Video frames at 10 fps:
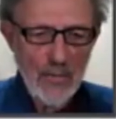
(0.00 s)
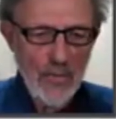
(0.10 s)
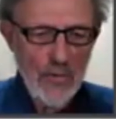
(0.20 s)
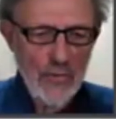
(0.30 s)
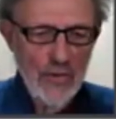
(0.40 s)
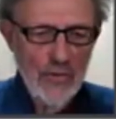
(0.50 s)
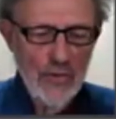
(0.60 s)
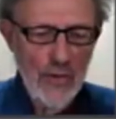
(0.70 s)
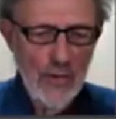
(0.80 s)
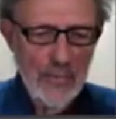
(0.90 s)
should
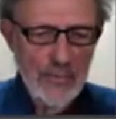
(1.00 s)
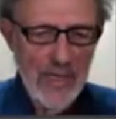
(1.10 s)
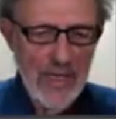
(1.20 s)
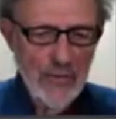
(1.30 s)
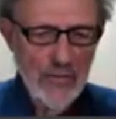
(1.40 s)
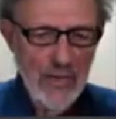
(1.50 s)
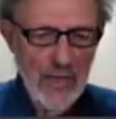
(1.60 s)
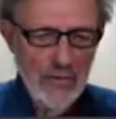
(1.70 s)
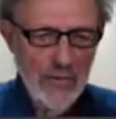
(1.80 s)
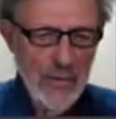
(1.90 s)
show up as
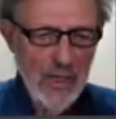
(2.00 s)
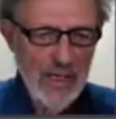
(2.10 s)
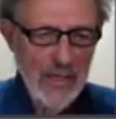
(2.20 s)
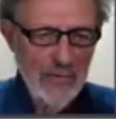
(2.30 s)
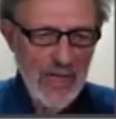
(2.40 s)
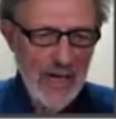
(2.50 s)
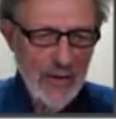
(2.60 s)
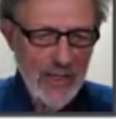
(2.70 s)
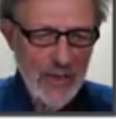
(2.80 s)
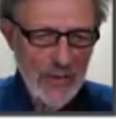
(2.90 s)
some kind of
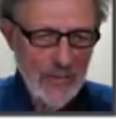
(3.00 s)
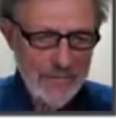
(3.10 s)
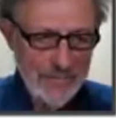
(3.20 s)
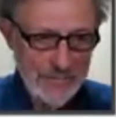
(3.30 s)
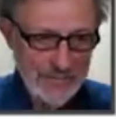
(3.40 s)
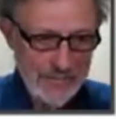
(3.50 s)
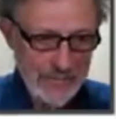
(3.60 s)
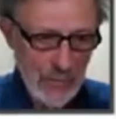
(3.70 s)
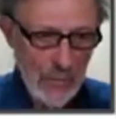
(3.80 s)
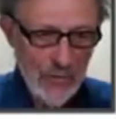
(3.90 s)
character.
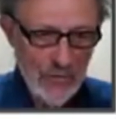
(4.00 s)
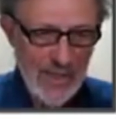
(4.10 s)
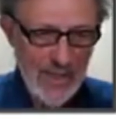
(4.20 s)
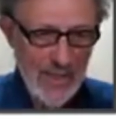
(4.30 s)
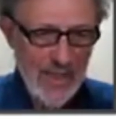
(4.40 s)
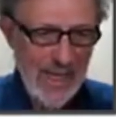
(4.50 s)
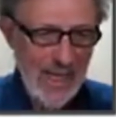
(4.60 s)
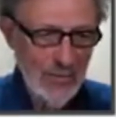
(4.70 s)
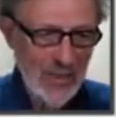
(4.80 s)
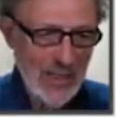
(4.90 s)
We'll see it in the
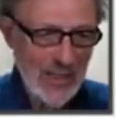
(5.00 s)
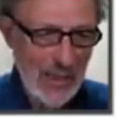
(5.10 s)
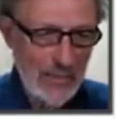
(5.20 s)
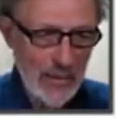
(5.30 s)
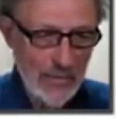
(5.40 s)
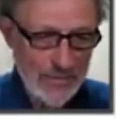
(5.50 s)
ASCII table.